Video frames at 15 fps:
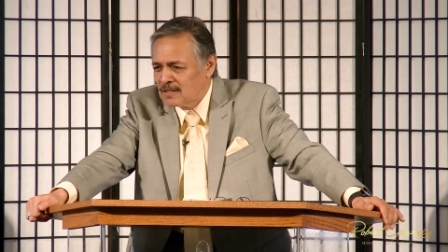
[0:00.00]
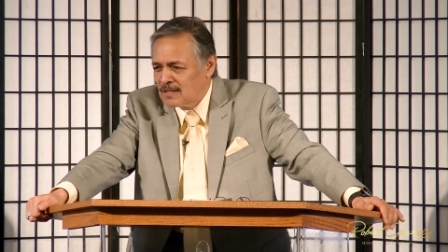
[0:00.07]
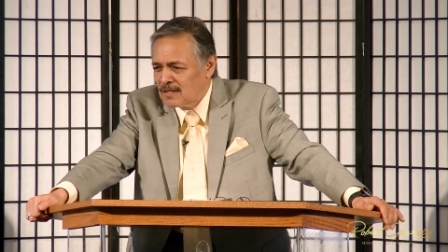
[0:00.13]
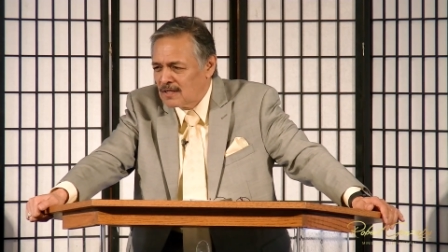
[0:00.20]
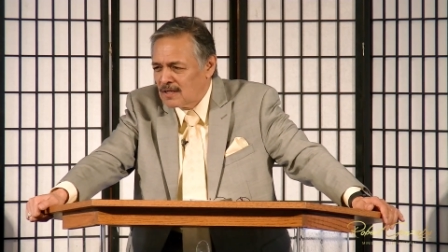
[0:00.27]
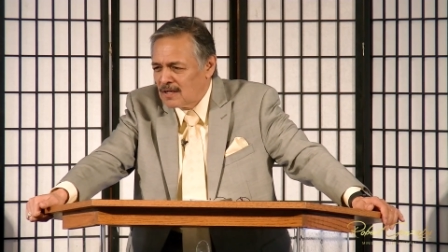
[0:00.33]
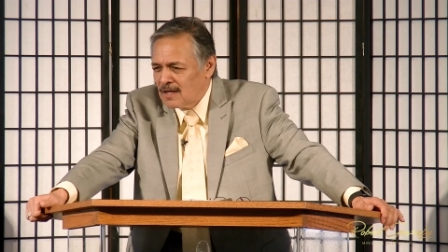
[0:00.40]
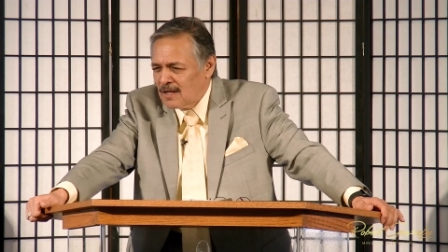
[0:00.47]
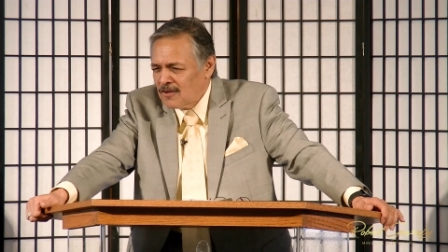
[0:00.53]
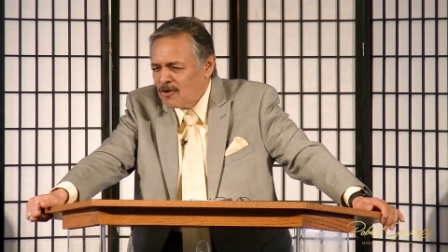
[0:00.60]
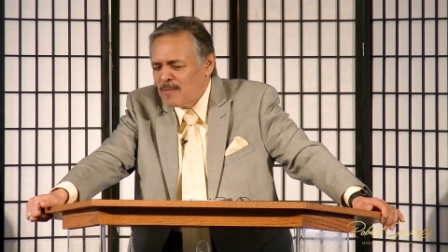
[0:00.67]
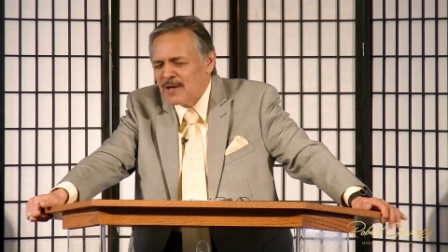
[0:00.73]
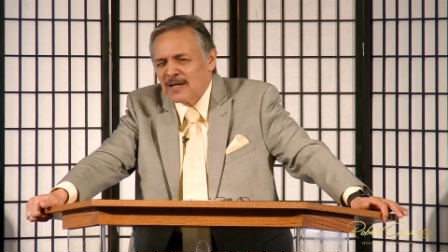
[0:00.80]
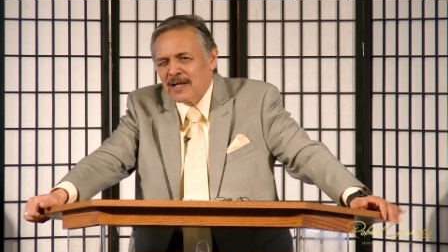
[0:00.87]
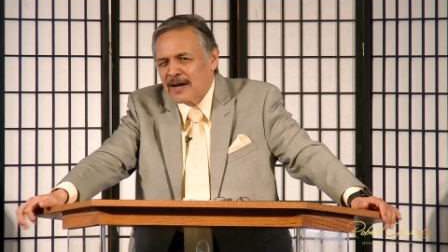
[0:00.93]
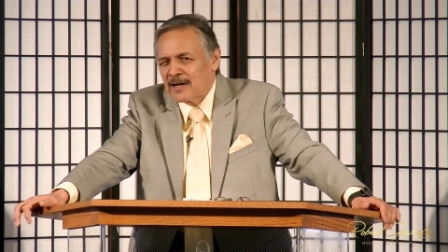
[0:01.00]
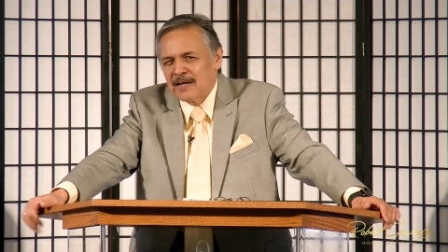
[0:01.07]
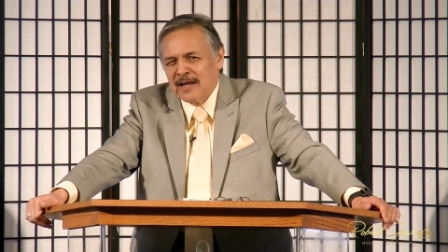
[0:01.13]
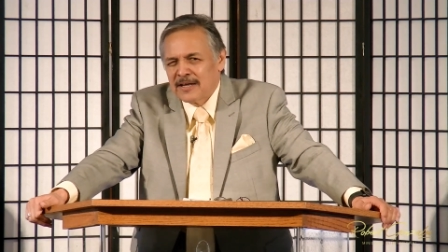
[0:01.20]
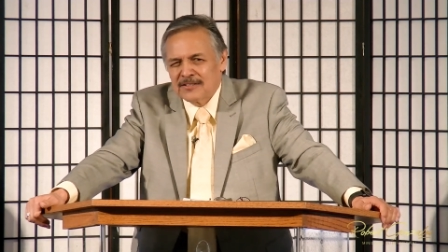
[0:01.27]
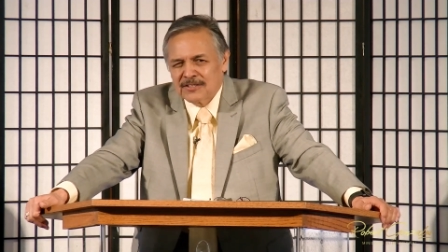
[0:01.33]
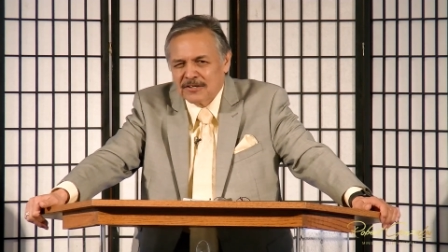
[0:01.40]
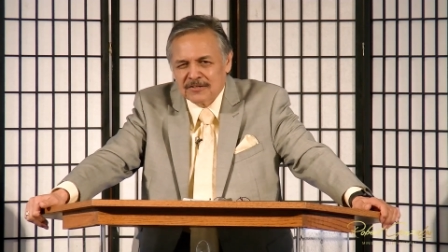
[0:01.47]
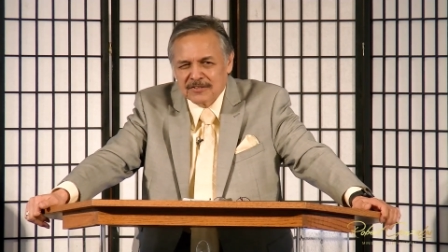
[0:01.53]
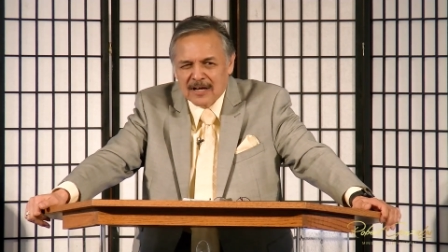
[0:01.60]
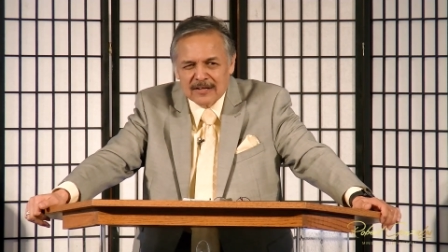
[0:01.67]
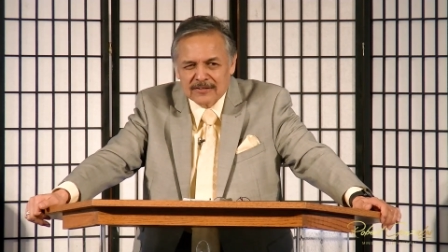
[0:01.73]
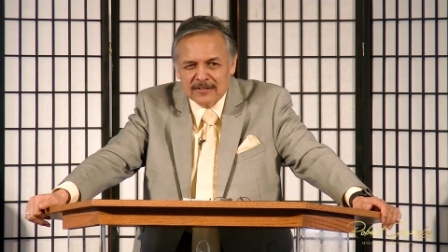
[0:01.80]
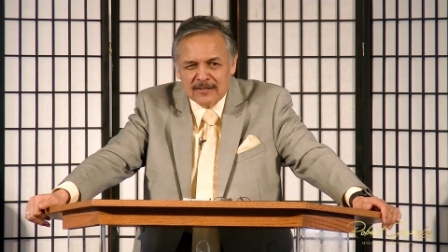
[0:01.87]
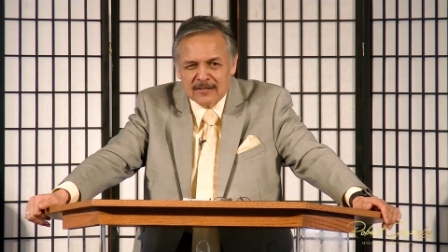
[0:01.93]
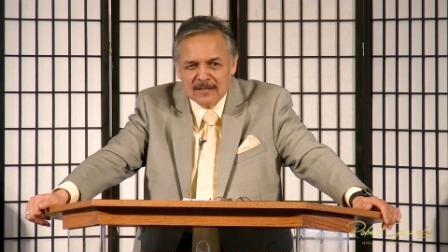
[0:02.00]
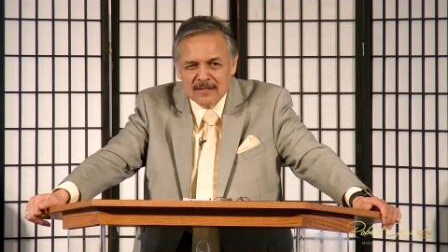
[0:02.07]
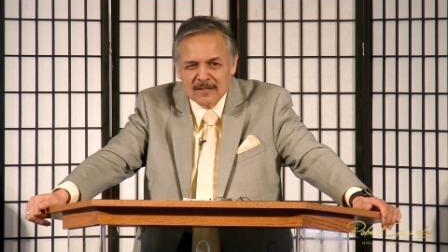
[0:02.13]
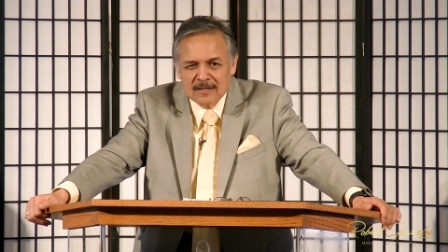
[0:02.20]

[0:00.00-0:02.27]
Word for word: There's going to be a lot of naysayers out there.